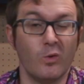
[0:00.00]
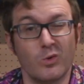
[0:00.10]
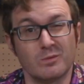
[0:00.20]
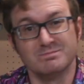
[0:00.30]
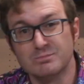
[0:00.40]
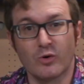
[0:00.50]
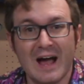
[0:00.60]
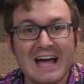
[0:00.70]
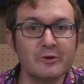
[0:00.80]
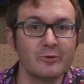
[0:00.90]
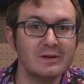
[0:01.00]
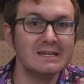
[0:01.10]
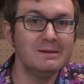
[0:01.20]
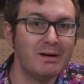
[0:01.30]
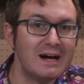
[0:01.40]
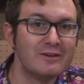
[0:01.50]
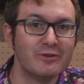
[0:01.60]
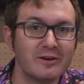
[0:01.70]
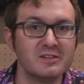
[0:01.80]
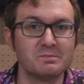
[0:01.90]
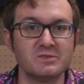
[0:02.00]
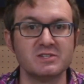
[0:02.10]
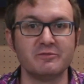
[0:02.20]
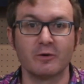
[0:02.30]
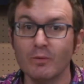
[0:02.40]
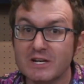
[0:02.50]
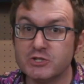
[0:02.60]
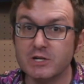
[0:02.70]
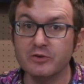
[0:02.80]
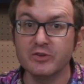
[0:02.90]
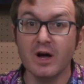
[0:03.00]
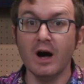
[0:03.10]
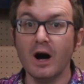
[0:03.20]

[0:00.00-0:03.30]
or more accurately, by very specific ratios